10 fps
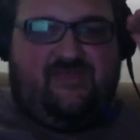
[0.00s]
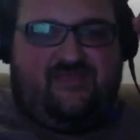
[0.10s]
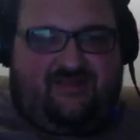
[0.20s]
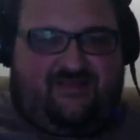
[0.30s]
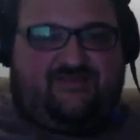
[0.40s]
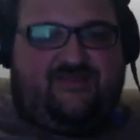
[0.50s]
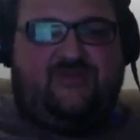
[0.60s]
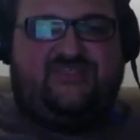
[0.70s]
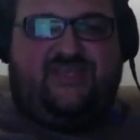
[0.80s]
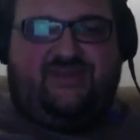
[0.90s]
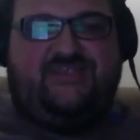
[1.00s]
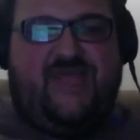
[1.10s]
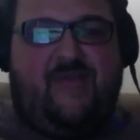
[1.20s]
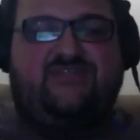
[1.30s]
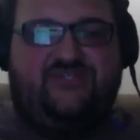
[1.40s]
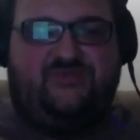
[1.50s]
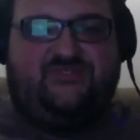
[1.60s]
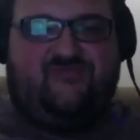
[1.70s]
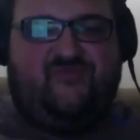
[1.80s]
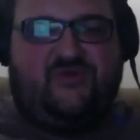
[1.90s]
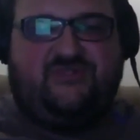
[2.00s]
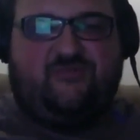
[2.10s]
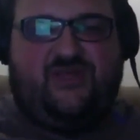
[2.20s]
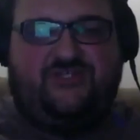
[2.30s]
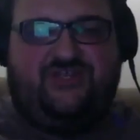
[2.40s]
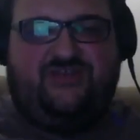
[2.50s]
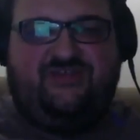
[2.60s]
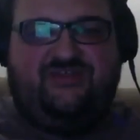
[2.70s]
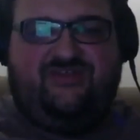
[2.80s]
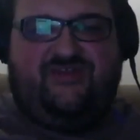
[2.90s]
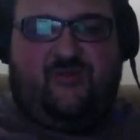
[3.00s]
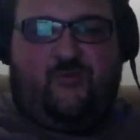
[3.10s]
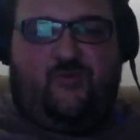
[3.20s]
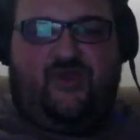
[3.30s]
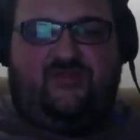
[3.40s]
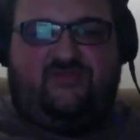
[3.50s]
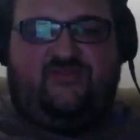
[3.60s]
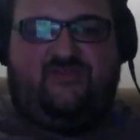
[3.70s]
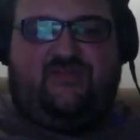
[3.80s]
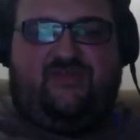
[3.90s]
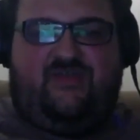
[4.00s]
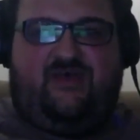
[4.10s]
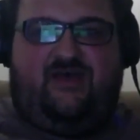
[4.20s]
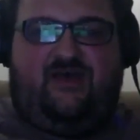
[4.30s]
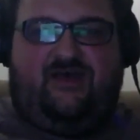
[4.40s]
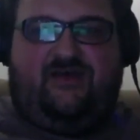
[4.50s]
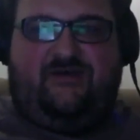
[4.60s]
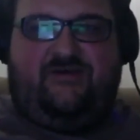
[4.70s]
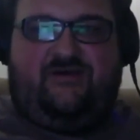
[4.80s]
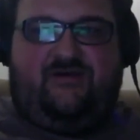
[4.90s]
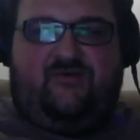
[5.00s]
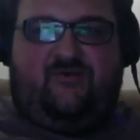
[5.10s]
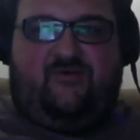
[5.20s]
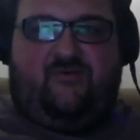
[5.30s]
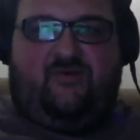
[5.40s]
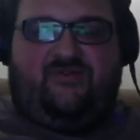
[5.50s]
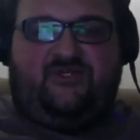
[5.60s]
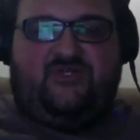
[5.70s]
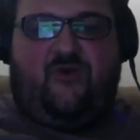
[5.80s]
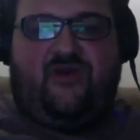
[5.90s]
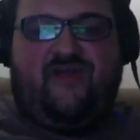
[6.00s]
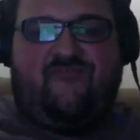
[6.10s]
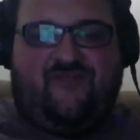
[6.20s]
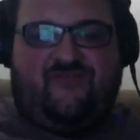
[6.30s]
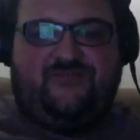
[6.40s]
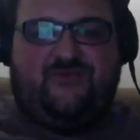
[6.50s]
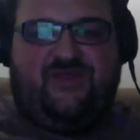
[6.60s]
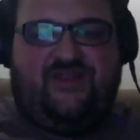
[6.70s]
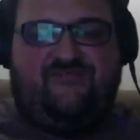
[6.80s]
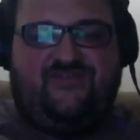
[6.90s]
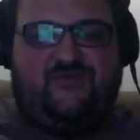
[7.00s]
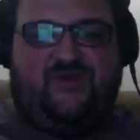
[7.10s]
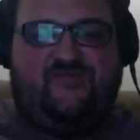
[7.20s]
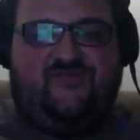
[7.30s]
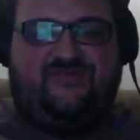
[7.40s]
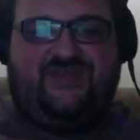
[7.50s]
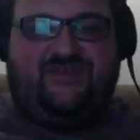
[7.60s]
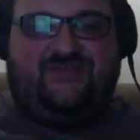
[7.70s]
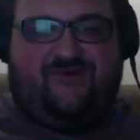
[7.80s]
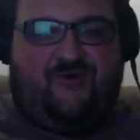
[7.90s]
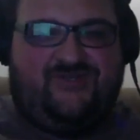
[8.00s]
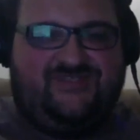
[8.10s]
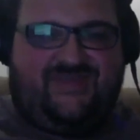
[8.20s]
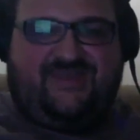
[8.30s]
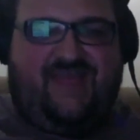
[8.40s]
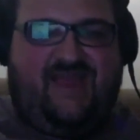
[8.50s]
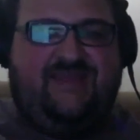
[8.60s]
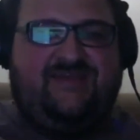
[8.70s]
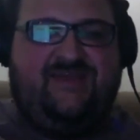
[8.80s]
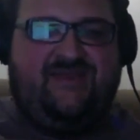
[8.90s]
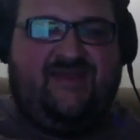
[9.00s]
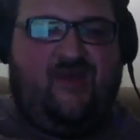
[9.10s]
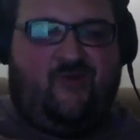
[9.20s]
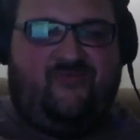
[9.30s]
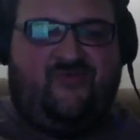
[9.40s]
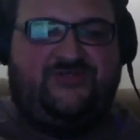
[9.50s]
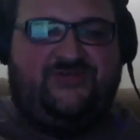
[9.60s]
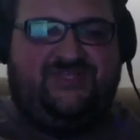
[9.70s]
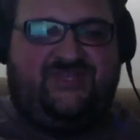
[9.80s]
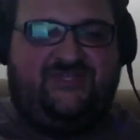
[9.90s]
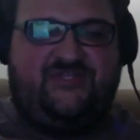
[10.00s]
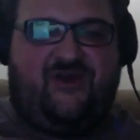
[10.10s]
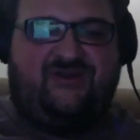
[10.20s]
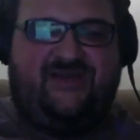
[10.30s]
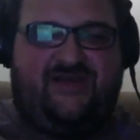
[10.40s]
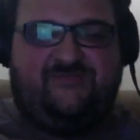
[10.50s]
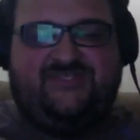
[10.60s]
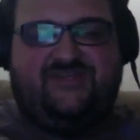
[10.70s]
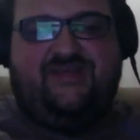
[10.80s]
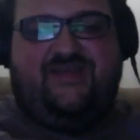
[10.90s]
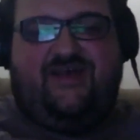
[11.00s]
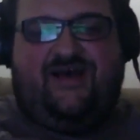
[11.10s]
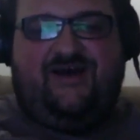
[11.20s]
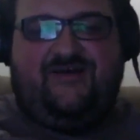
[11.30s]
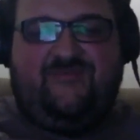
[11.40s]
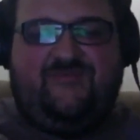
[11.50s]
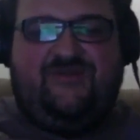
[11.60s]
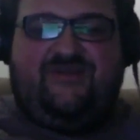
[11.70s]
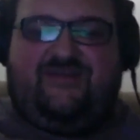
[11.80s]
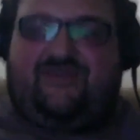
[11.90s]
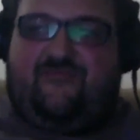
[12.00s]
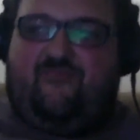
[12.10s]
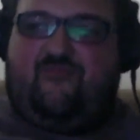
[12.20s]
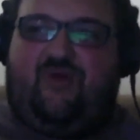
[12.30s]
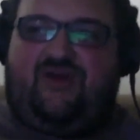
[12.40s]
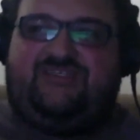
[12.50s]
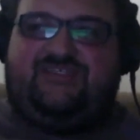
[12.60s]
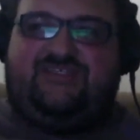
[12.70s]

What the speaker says: like there was like an attempt to do some voter suppression with the Tory government from 2011 to 2015, or as like any Canadian now referred to as like the dark times. But